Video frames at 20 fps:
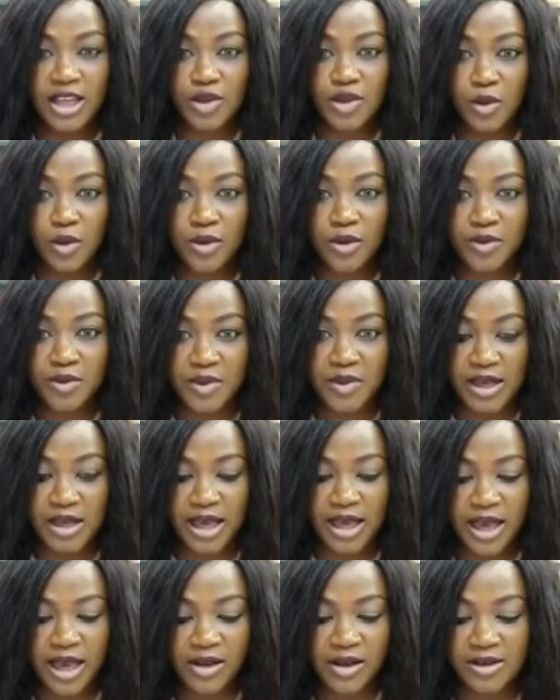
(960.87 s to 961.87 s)

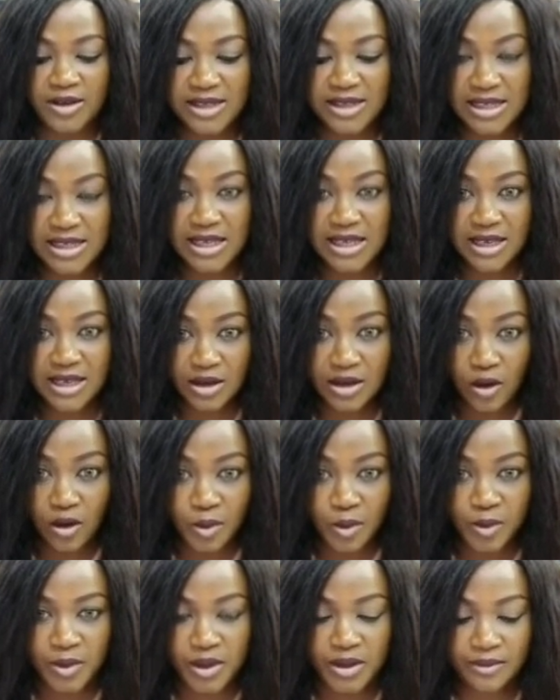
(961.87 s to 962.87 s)
H-1B
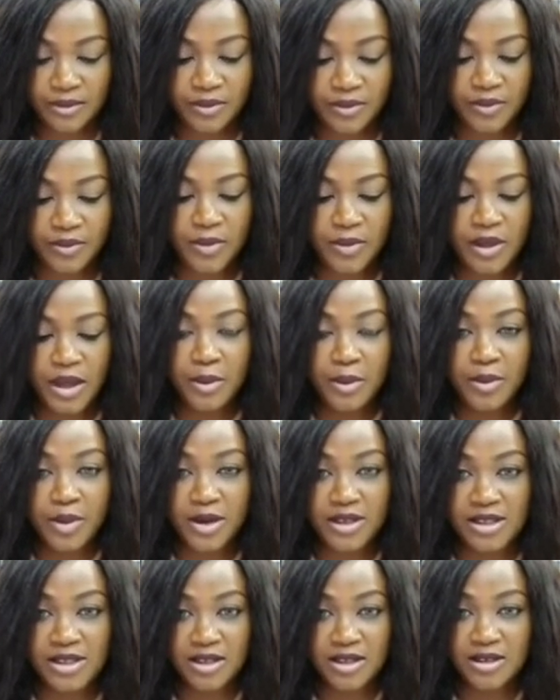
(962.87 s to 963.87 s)
LCE copy,
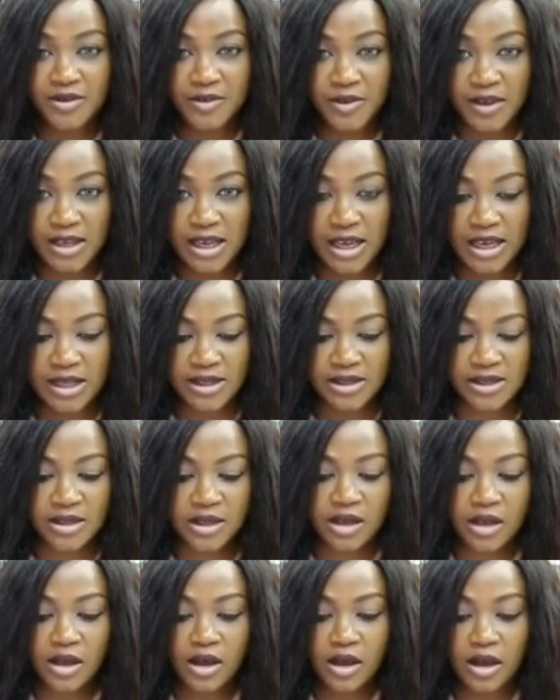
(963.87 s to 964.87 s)
birth certificate,
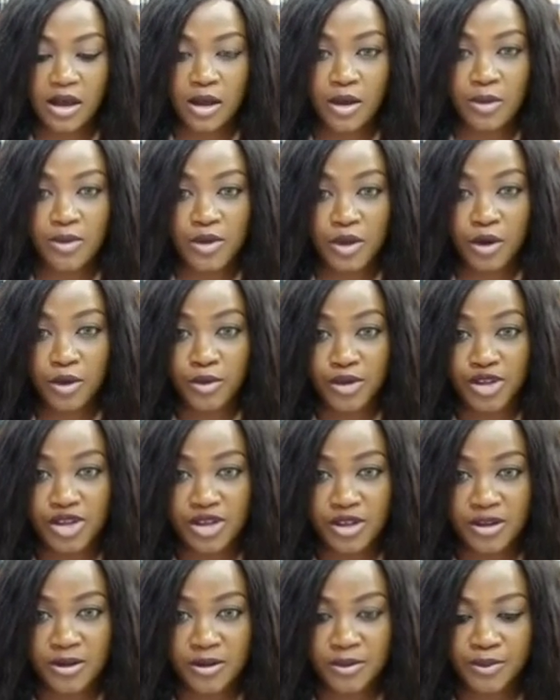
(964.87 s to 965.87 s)
the
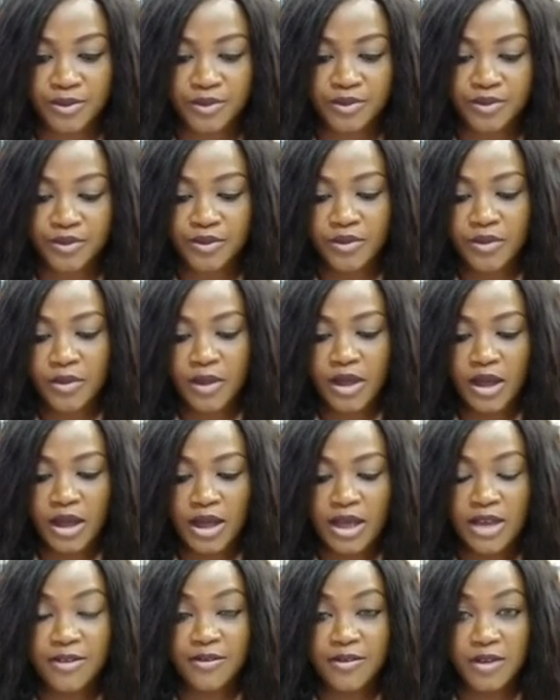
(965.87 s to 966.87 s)
original,
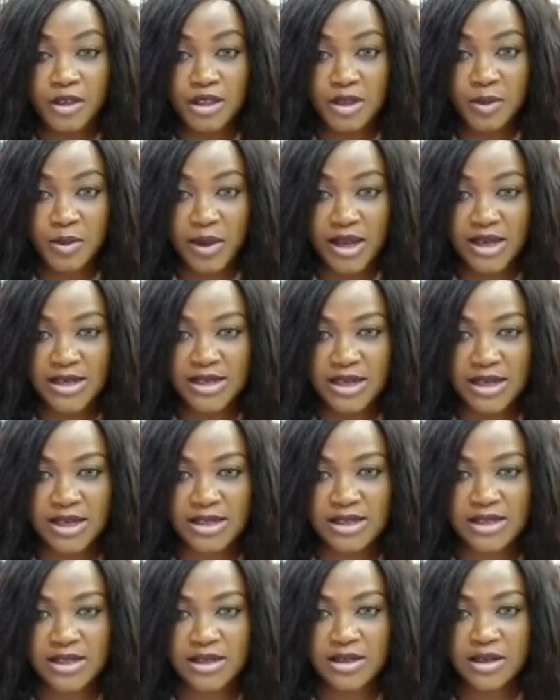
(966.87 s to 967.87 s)
if the
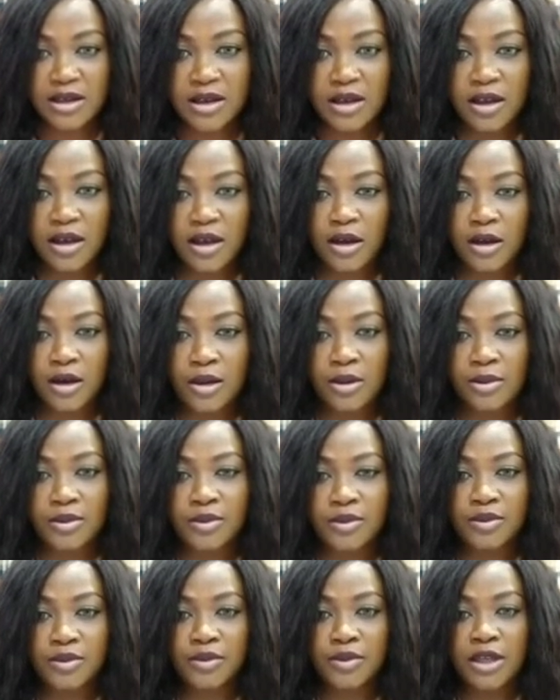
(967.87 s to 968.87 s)
dependents,
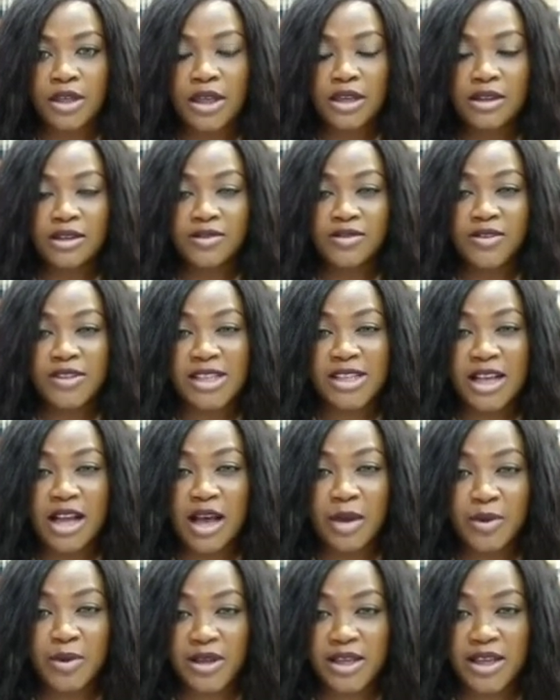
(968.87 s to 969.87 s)

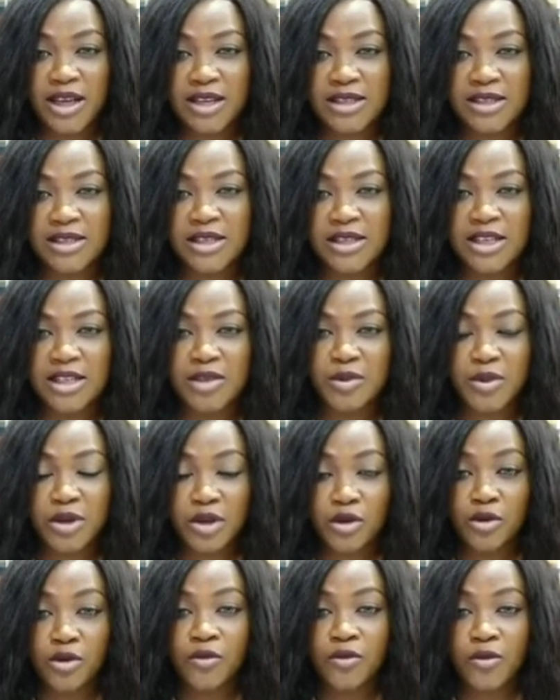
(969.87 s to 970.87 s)
visa applicants is
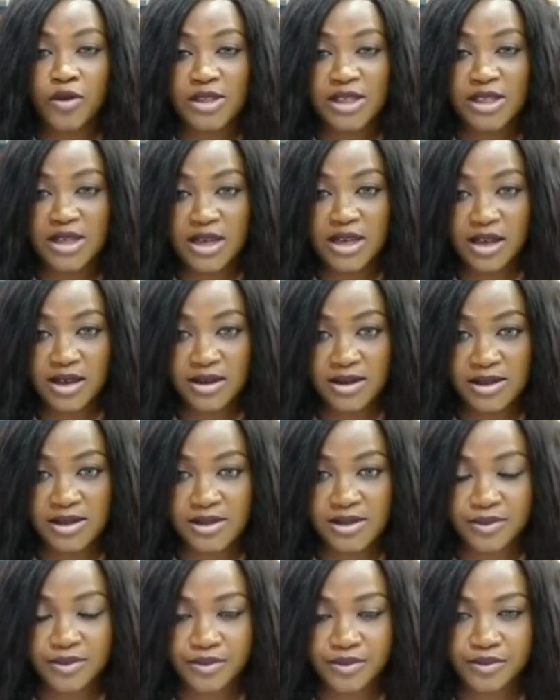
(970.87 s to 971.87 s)
below 14
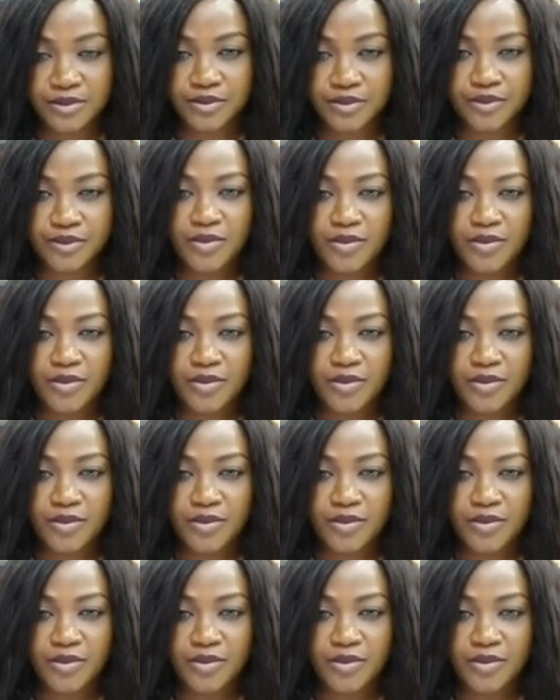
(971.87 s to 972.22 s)
years.